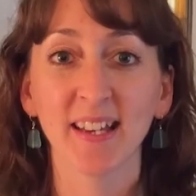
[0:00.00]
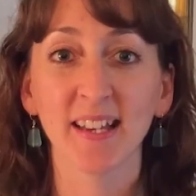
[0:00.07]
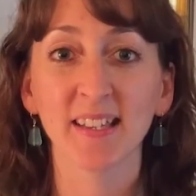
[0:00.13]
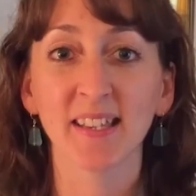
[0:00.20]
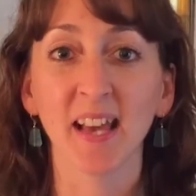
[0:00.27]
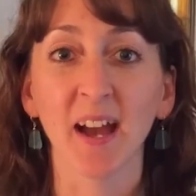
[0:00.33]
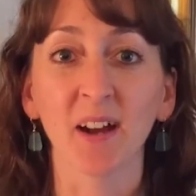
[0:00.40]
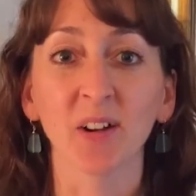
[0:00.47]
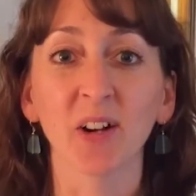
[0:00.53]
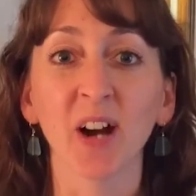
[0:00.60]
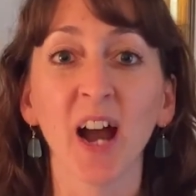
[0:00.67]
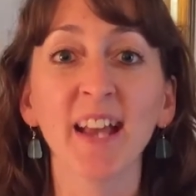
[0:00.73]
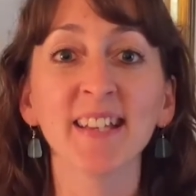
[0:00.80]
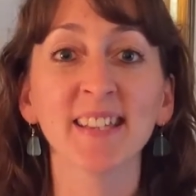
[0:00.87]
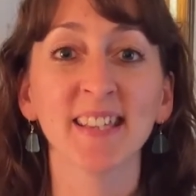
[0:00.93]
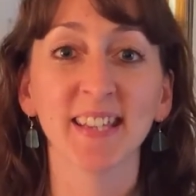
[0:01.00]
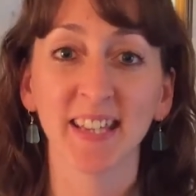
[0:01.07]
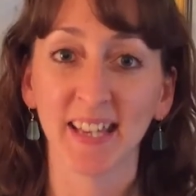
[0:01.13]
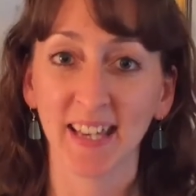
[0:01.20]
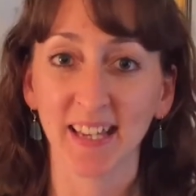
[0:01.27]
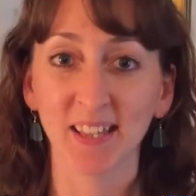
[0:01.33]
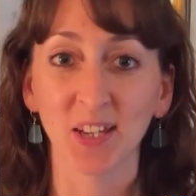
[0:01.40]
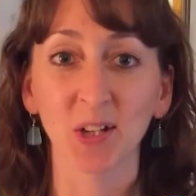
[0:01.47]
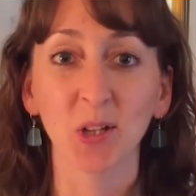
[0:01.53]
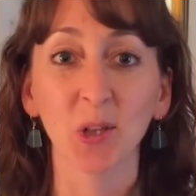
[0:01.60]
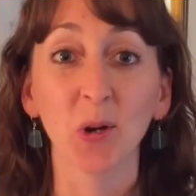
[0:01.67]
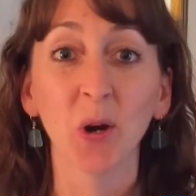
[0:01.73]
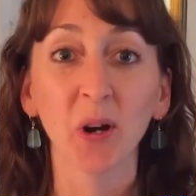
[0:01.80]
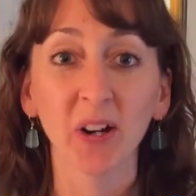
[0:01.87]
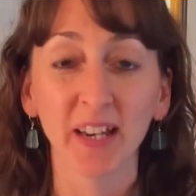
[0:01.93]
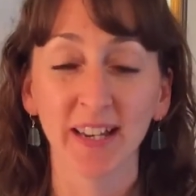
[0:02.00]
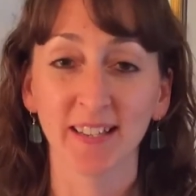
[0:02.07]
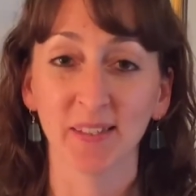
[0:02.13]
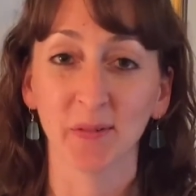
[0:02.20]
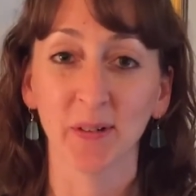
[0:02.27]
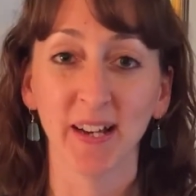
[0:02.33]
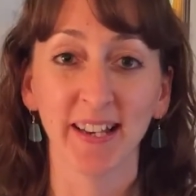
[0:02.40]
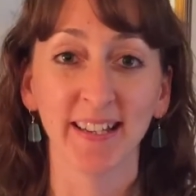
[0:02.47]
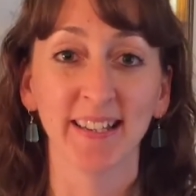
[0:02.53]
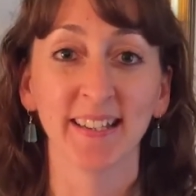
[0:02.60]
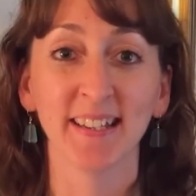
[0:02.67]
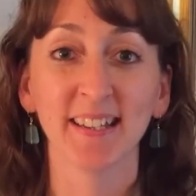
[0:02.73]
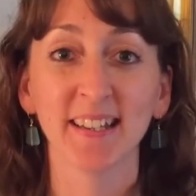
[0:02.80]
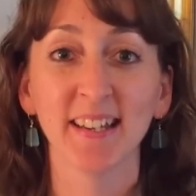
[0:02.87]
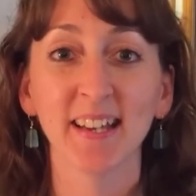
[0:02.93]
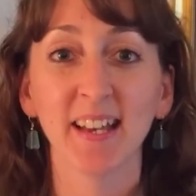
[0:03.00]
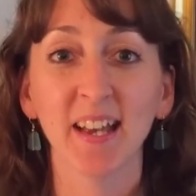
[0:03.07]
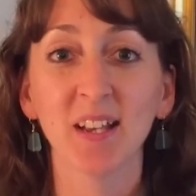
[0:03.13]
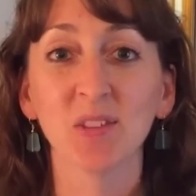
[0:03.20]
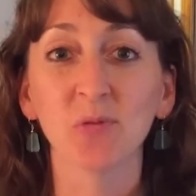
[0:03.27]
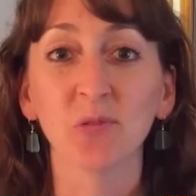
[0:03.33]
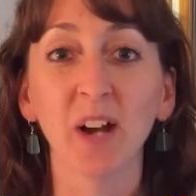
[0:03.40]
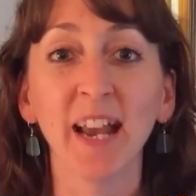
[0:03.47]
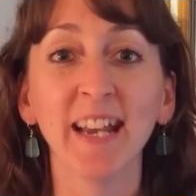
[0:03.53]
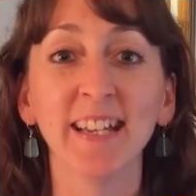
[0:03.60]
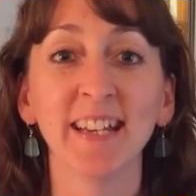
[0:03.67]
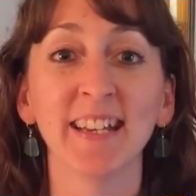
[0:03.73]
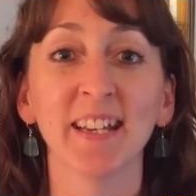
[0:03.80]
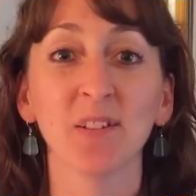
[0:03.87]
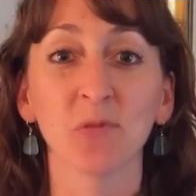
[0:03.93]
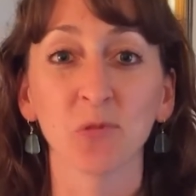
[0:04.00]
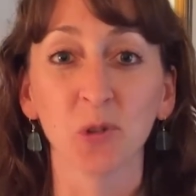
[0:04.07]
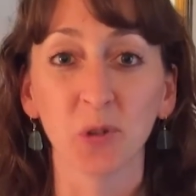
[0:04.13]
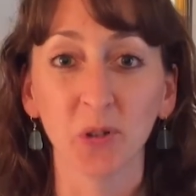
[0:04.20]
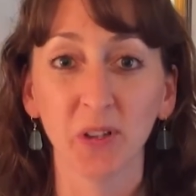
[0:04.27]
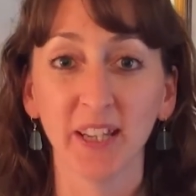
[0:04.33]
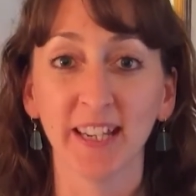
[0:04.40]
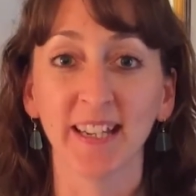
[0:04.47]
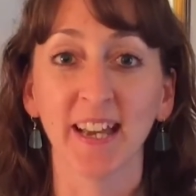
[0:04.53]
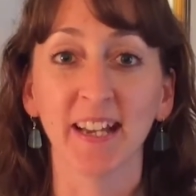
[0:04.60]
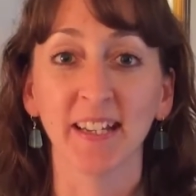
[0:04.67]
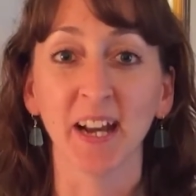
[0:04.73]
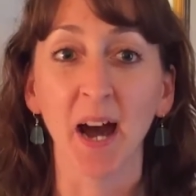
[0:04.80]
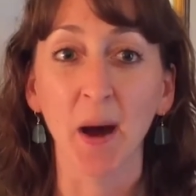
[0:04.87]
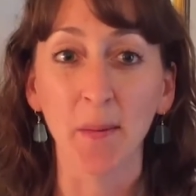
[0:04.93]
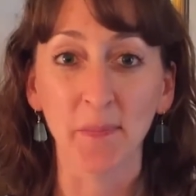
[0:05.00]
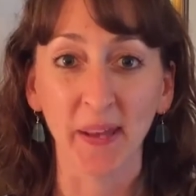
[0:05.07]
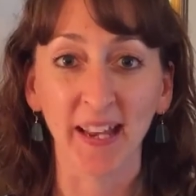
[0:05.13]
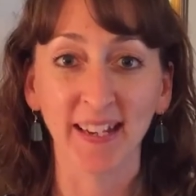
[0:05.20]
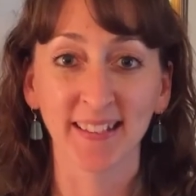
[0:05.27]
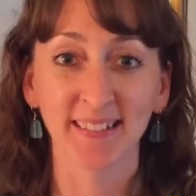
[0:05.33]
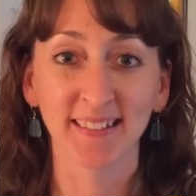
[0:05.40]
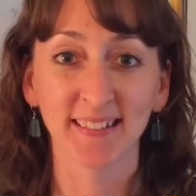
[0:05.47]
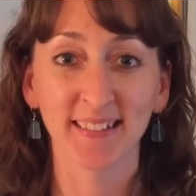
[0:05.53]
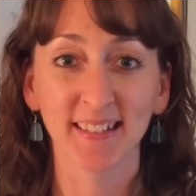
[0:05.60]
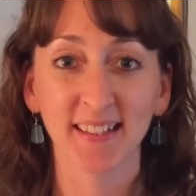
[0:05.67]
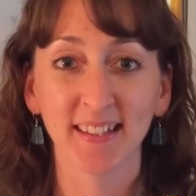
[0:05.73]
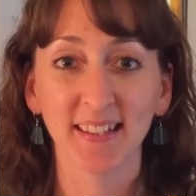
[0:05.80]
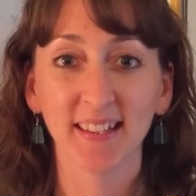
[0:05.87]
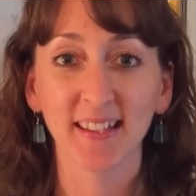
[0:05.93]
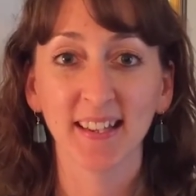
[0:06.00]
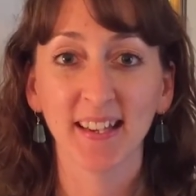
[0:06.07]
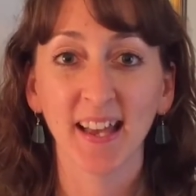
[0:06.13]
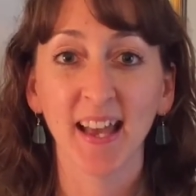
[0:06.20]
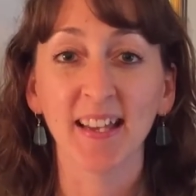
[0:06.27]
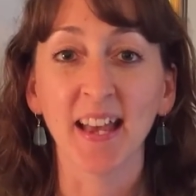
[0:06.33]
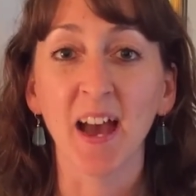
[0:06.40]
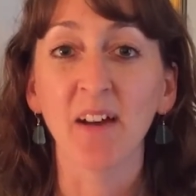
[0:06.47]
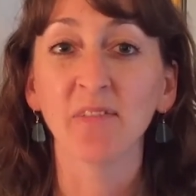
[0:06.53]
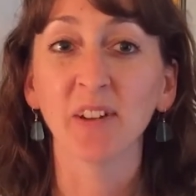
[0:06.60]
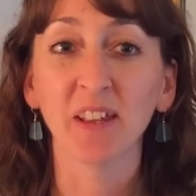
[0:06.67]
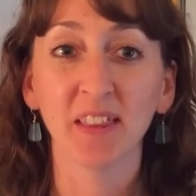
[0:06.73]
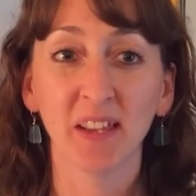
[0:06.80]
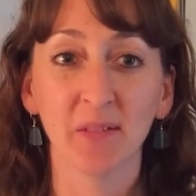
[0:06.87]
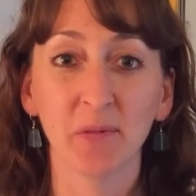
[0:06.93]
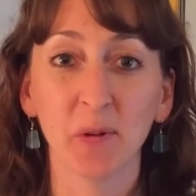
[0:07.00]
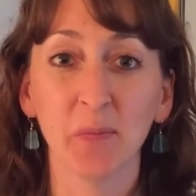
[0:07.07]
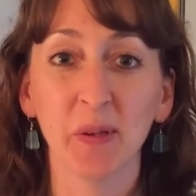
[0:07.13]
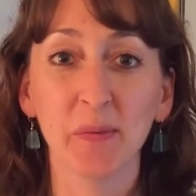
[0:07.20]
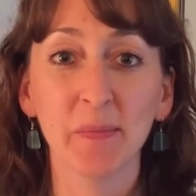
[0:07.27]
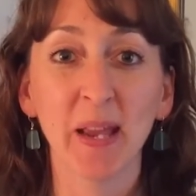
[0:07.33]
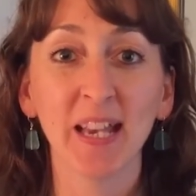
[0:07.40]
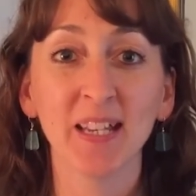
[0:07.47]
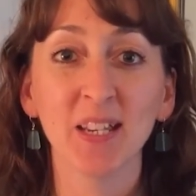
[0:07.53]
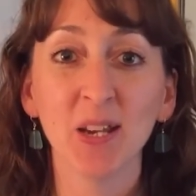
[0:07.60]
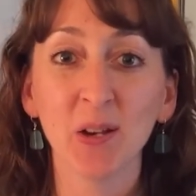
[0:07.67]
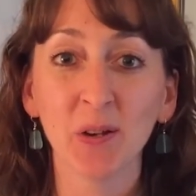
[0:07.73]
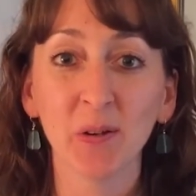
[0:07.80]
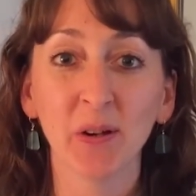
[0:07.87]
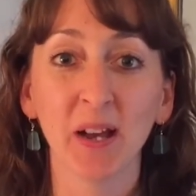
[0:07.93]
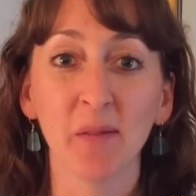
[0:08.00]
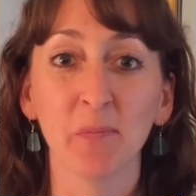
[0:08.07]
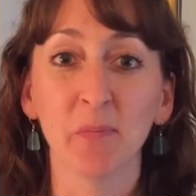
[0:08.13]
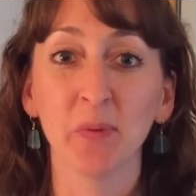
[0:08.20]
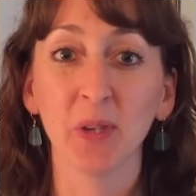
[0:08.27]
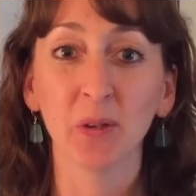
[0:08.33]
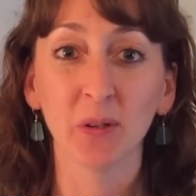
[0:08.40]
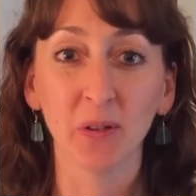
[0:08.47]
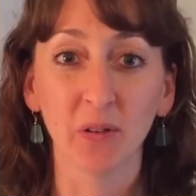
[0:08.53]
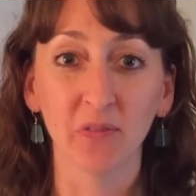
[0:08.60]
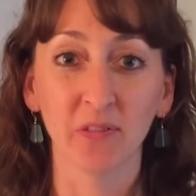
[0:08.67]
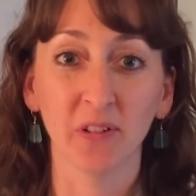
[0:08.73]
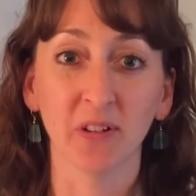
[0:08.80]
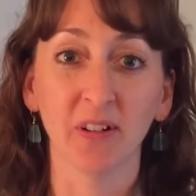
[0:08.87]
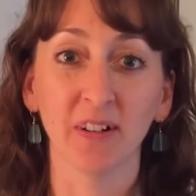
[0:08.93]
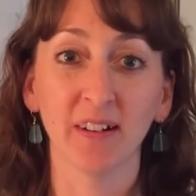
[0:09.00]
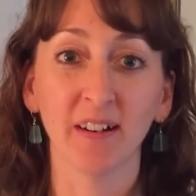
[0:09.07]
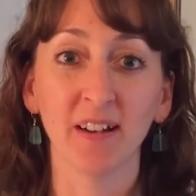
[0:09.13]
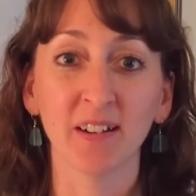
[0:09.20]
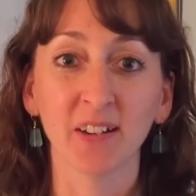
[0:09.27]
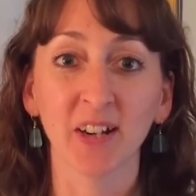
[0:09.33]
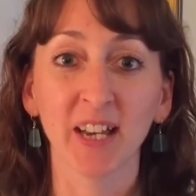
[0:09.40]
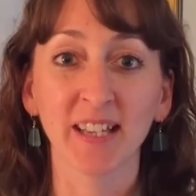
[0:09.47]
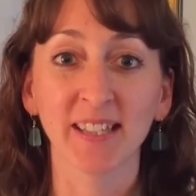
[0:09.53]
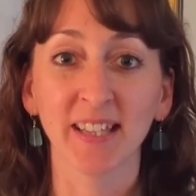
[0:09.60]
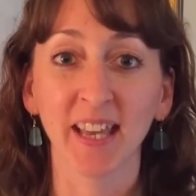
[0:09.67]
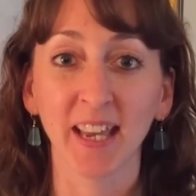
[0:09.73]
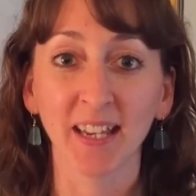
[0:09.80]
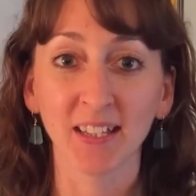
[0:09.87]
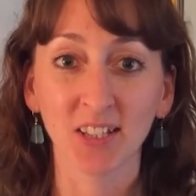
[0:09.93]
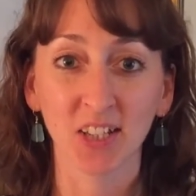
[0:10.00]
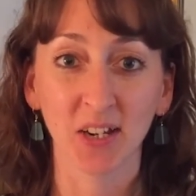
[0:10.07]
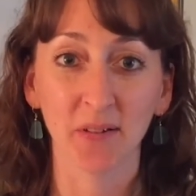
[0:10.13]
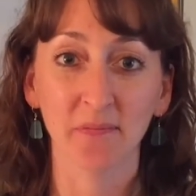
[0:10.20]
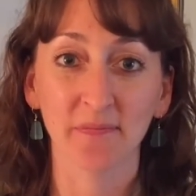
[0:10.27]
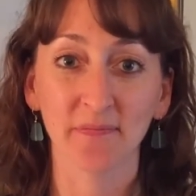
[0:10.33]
is that Christ the King, the glorious one, is reigning and ruling and coming. And everything will be made new and beautiful under his kingship.